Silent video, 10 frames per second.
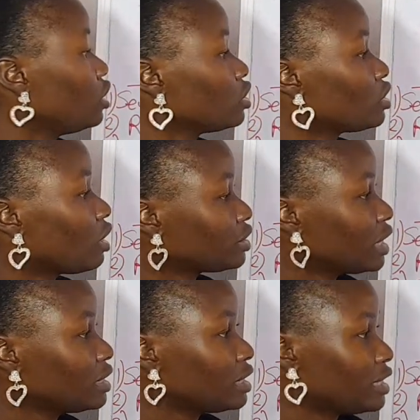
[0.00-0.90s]
So I'll
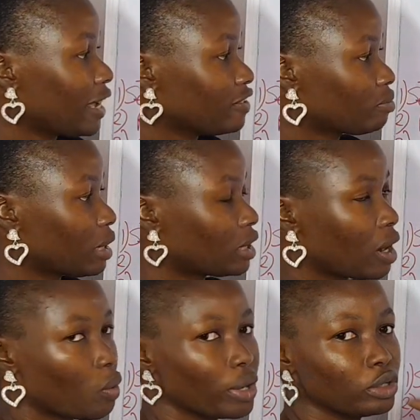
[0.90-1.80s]
change this lifespan
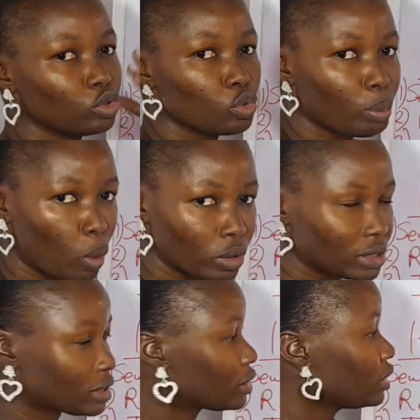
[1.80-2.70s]
now into
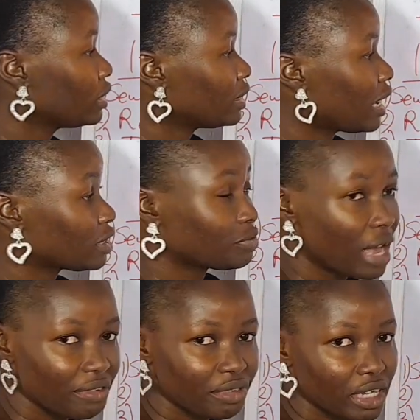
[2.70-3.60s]
months. That's
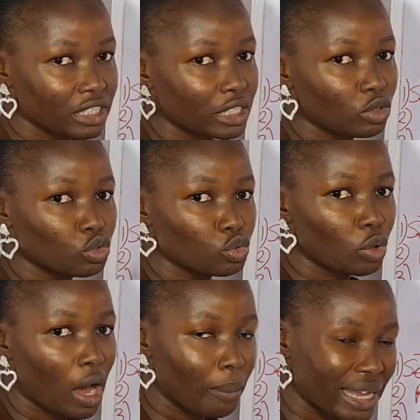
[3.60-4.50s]
5 years into
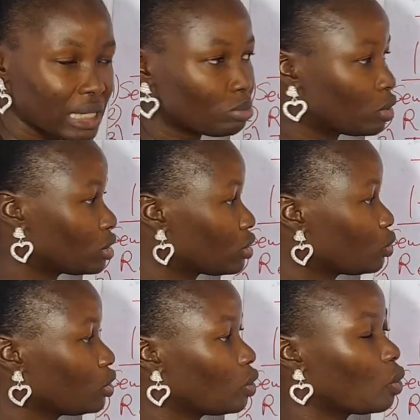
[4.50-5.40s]
how many months?
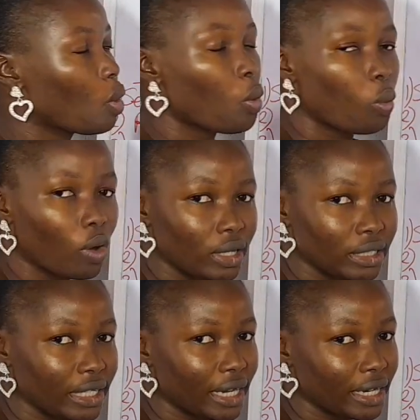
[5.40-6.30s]
1
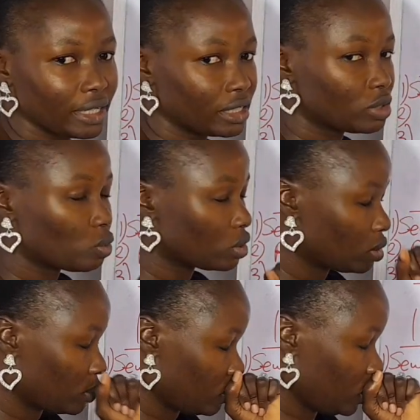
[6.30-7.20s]
year is what?
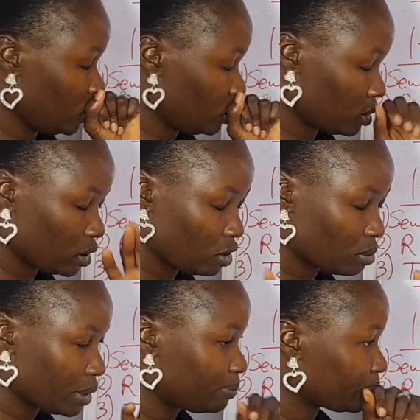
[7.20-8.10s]
Excuse
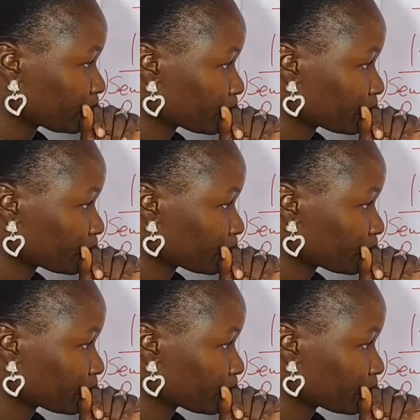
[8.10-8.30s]
me.